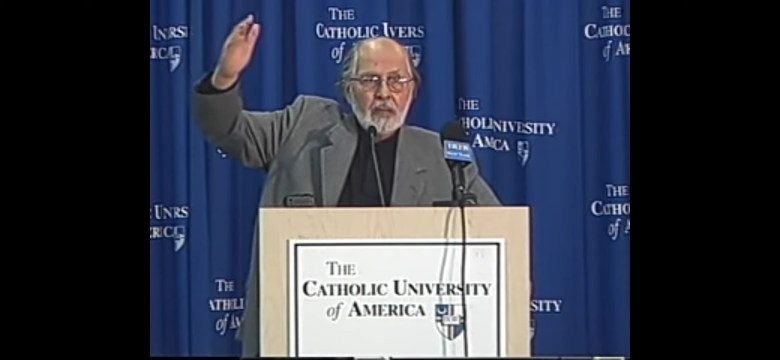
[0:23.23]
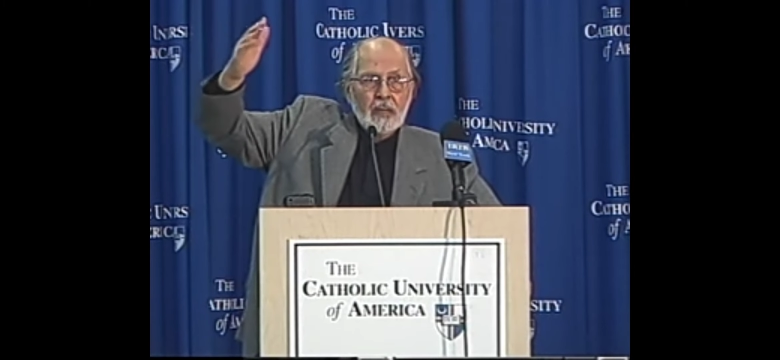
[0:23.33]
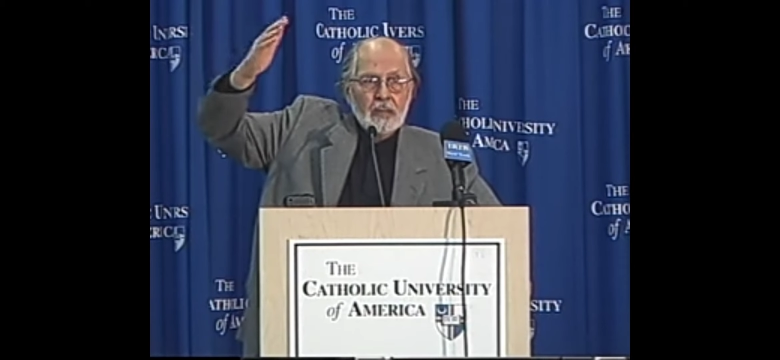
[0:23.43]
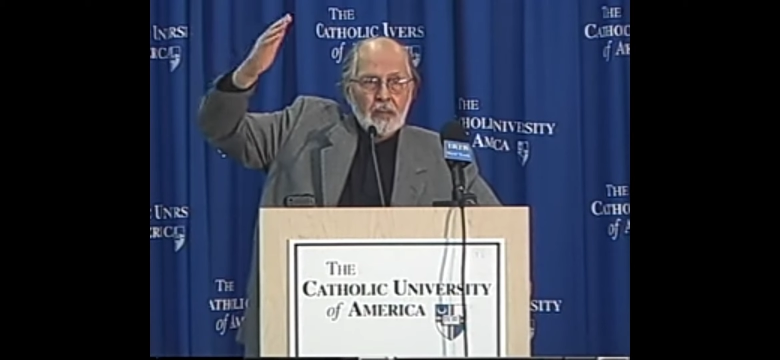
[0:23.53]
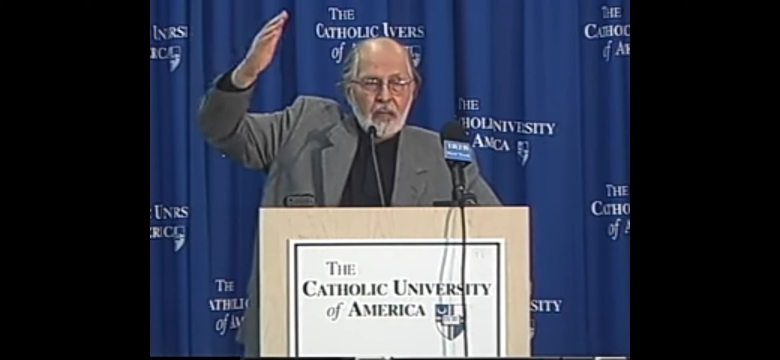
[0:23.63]

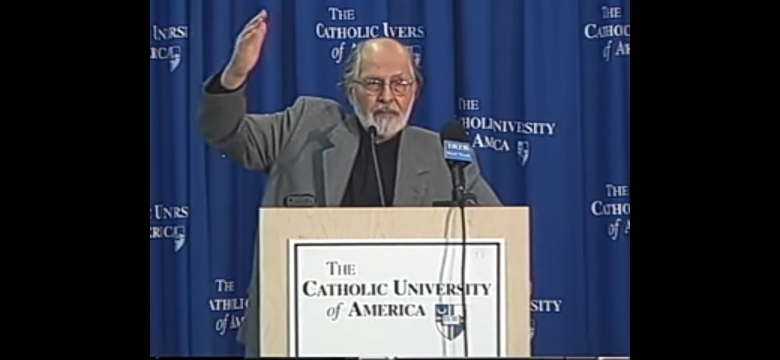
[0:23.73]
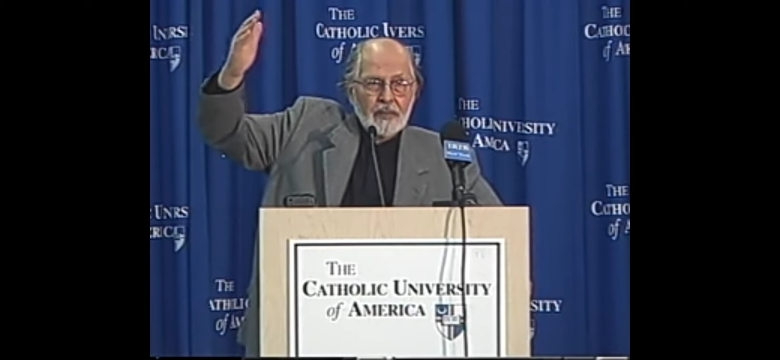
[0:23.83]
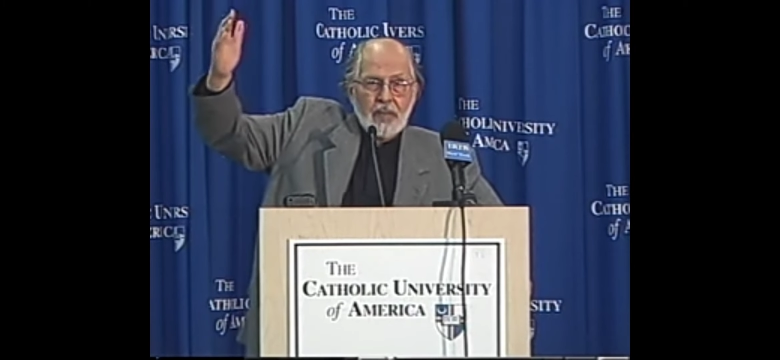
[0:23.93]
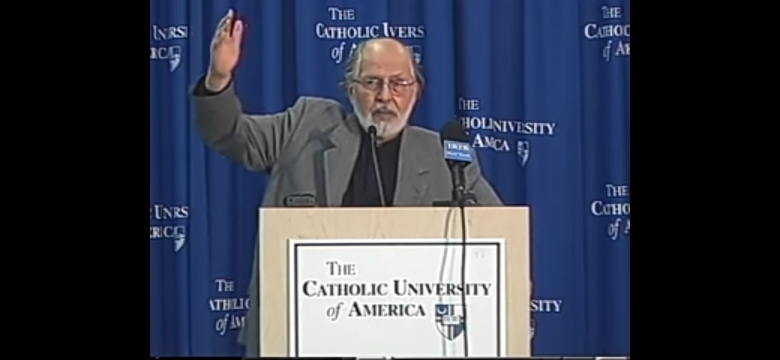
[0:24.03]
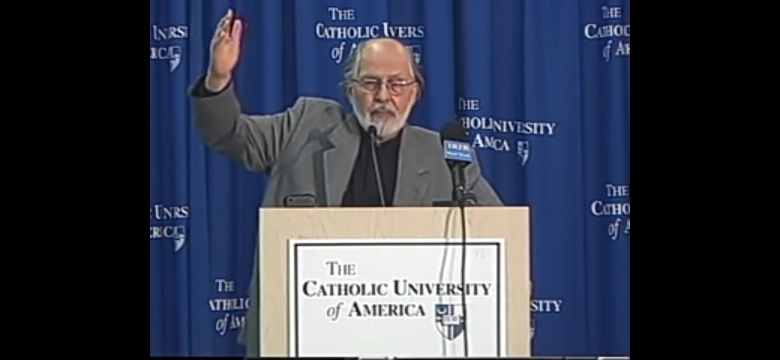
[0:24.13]
of the
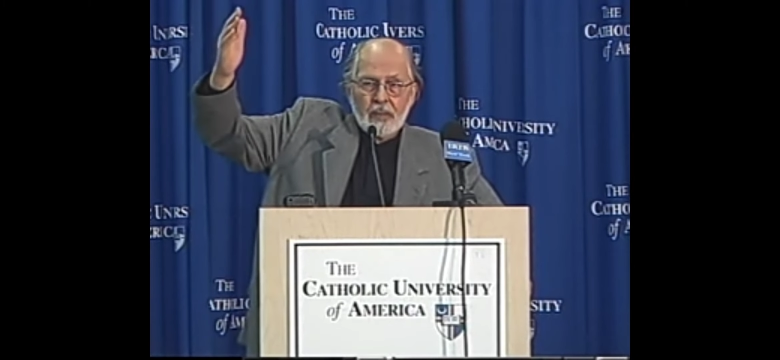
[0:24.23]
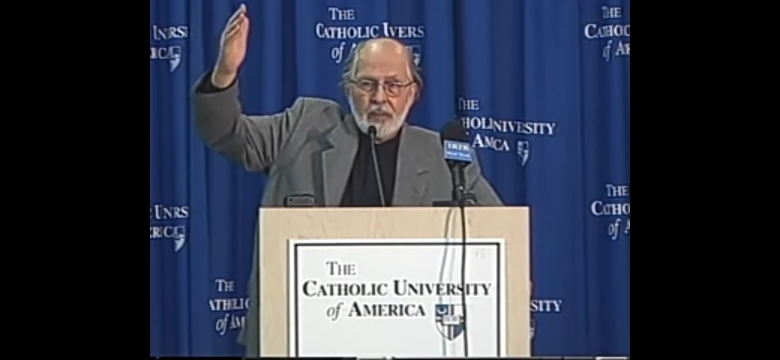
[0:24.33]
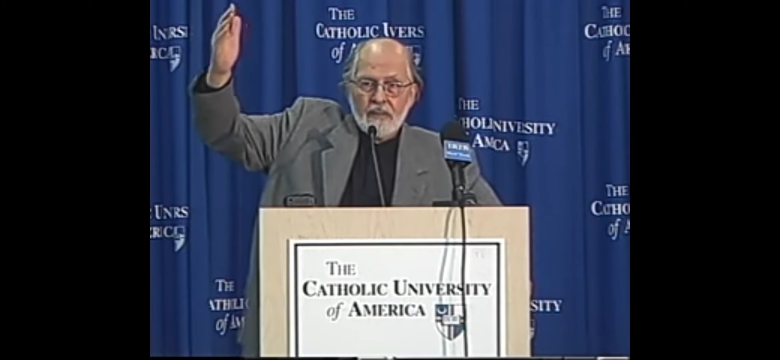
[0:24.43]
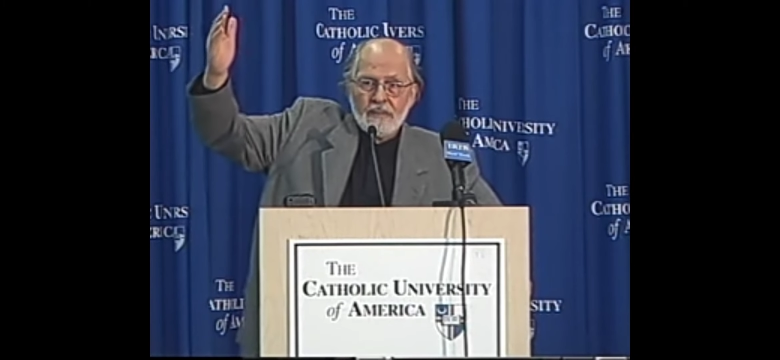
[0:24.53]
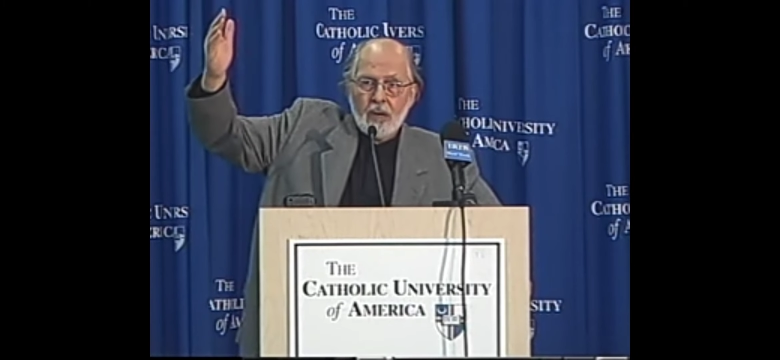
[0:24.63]
neighbor and
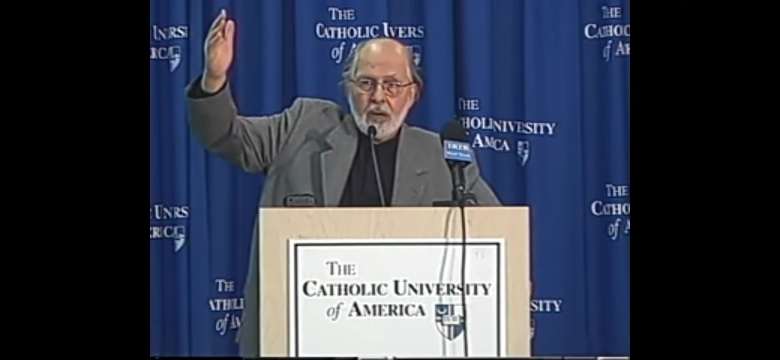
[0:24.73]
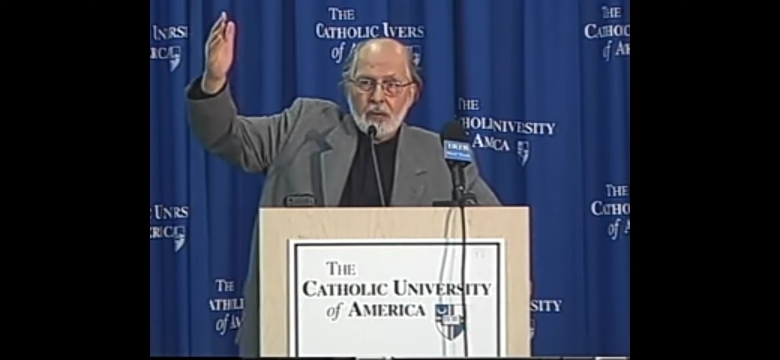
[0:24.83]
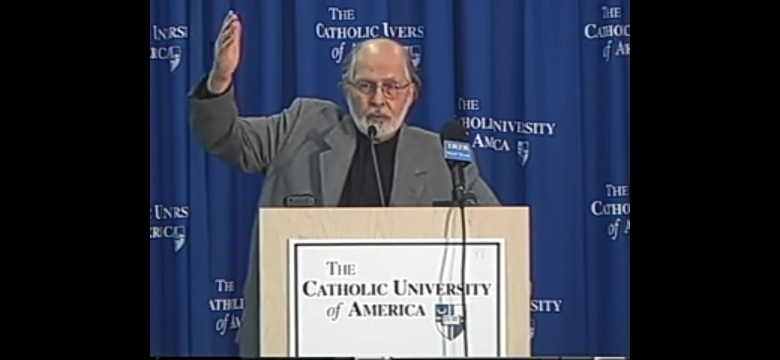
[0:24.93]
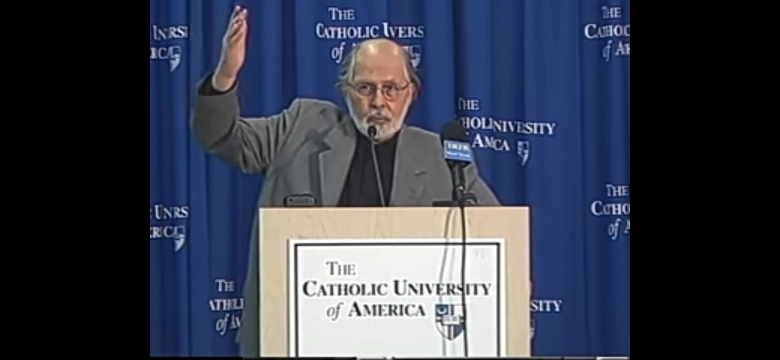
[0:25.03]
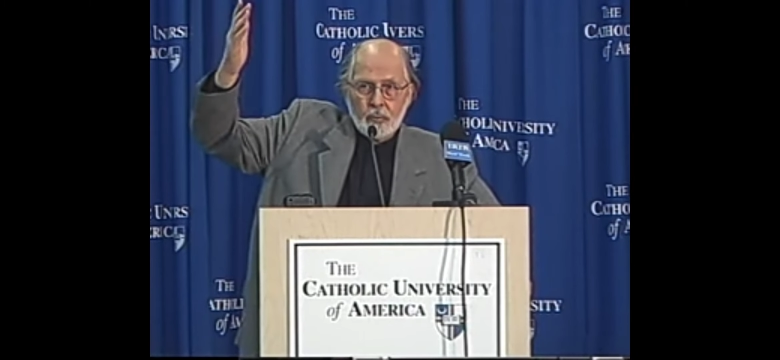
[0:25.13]
of God, the
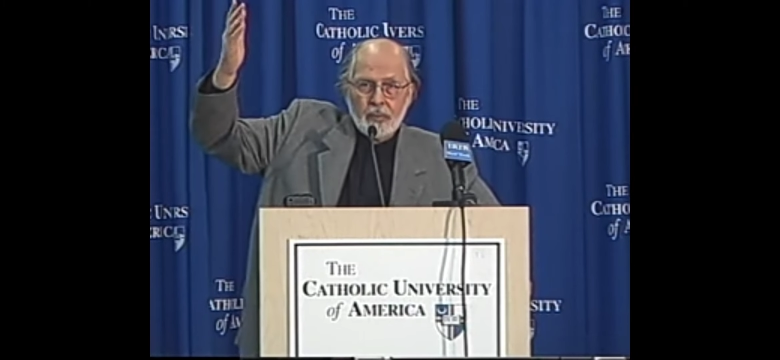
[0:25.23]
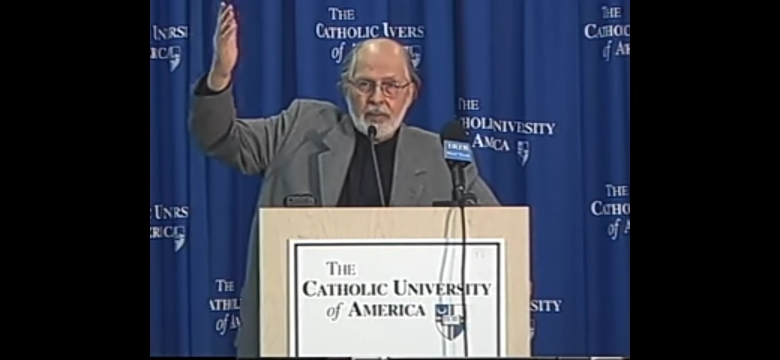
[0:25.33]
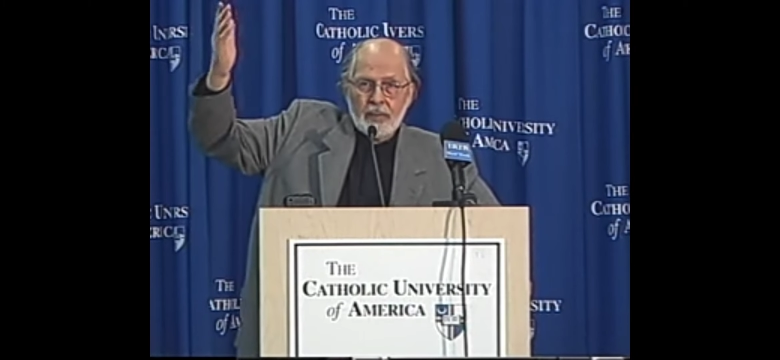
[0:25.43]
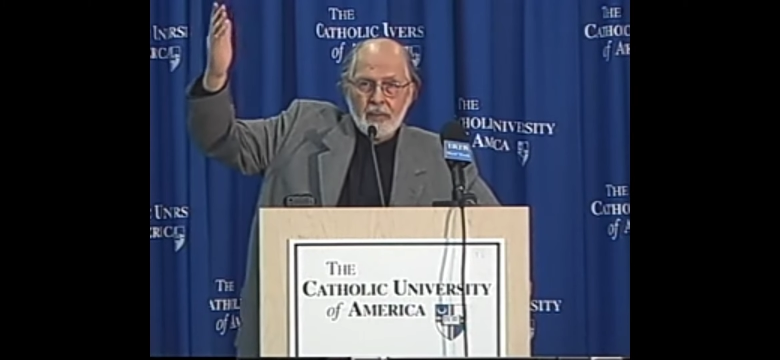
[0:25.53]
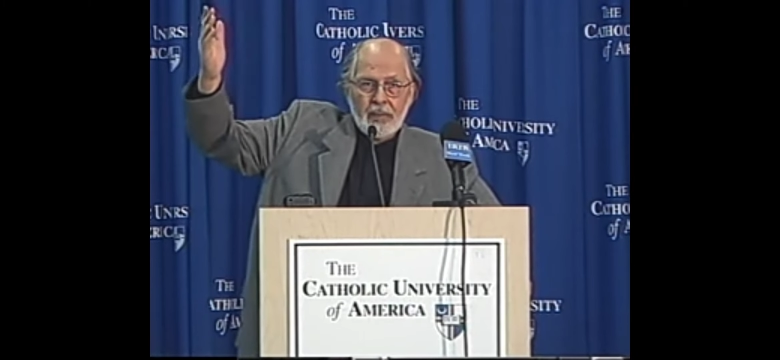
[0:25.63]
two great
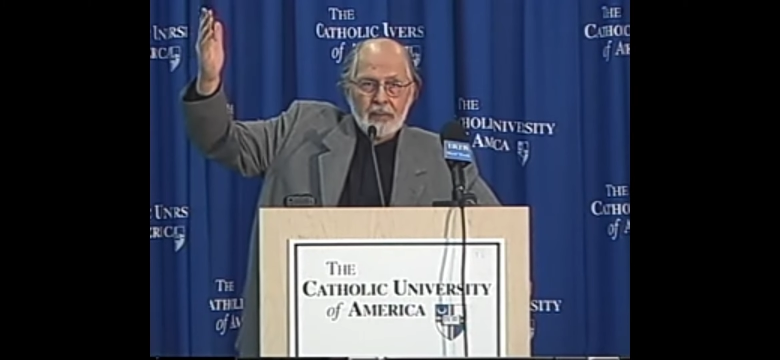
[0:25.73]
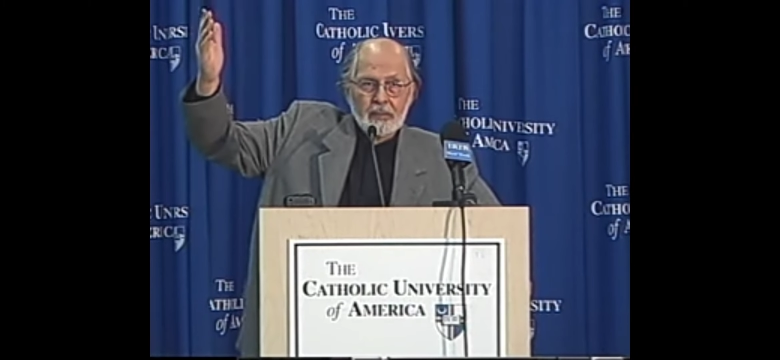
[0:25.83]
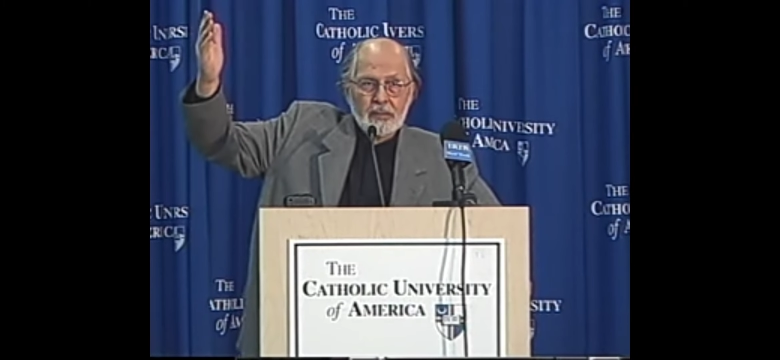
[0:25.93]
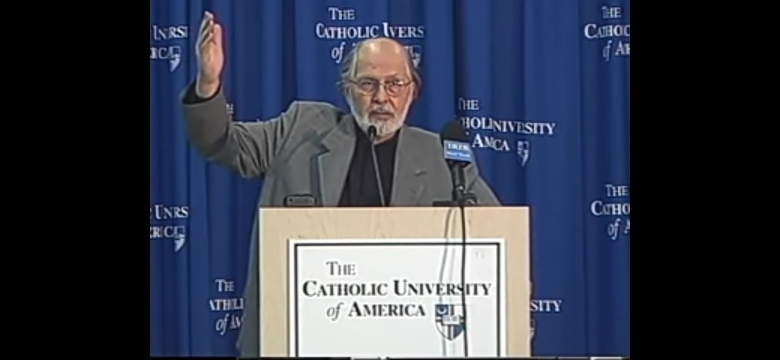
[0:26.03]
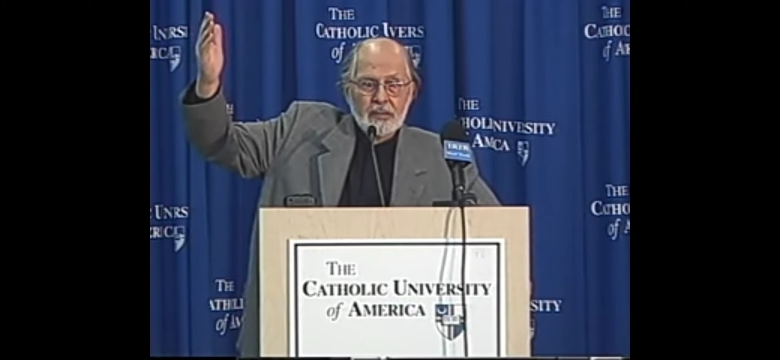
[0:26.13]

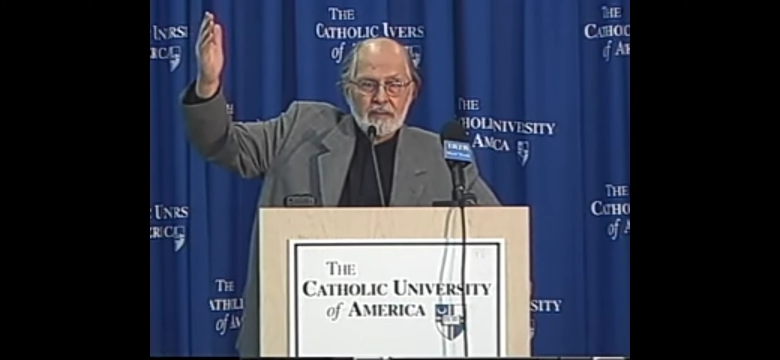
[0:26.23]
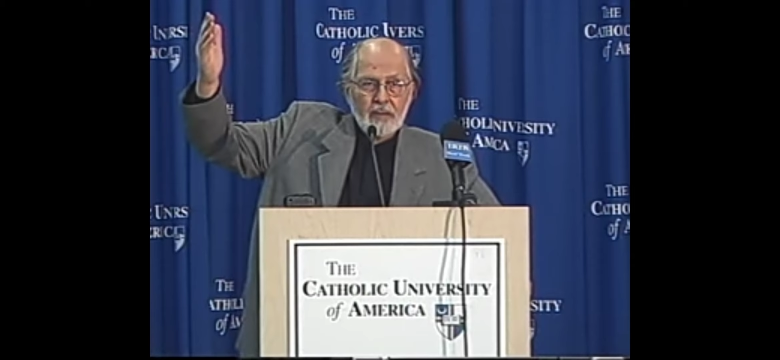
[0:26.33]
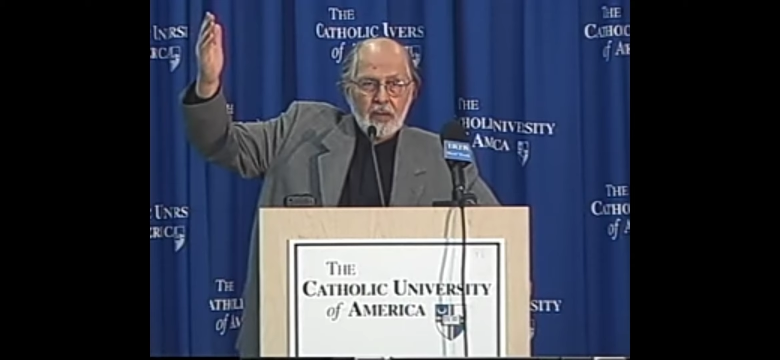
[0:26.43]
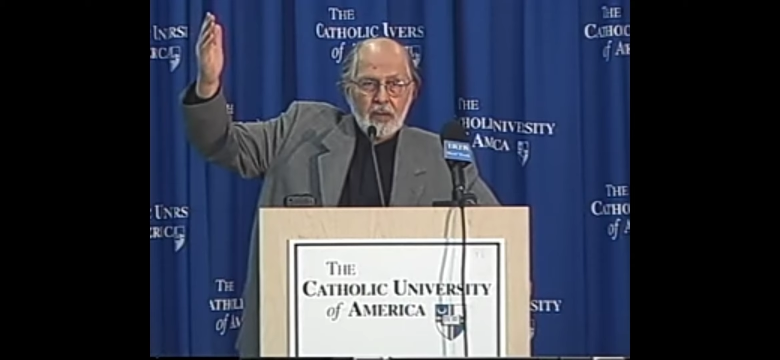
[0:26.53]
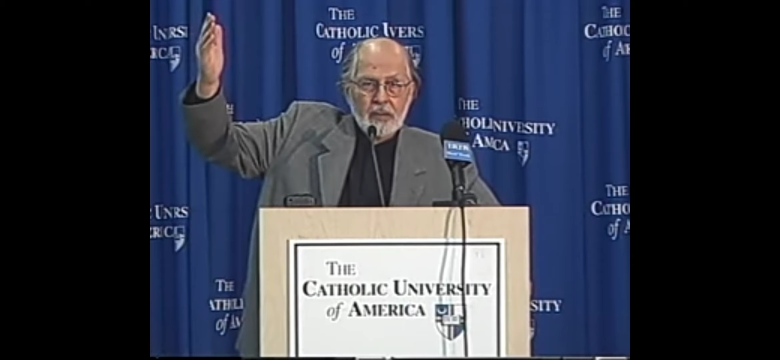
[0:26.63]
commandments of
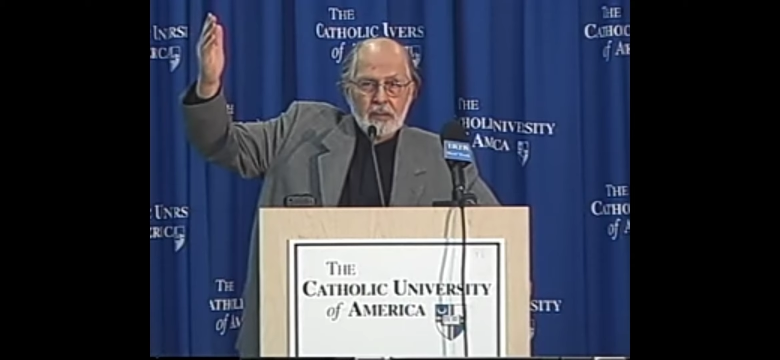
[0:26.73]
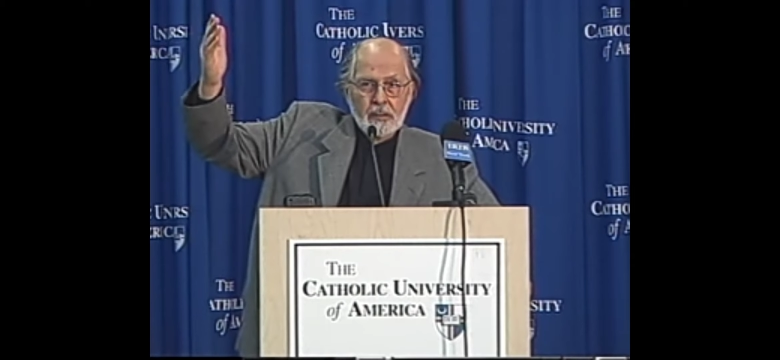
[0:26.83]
Christ,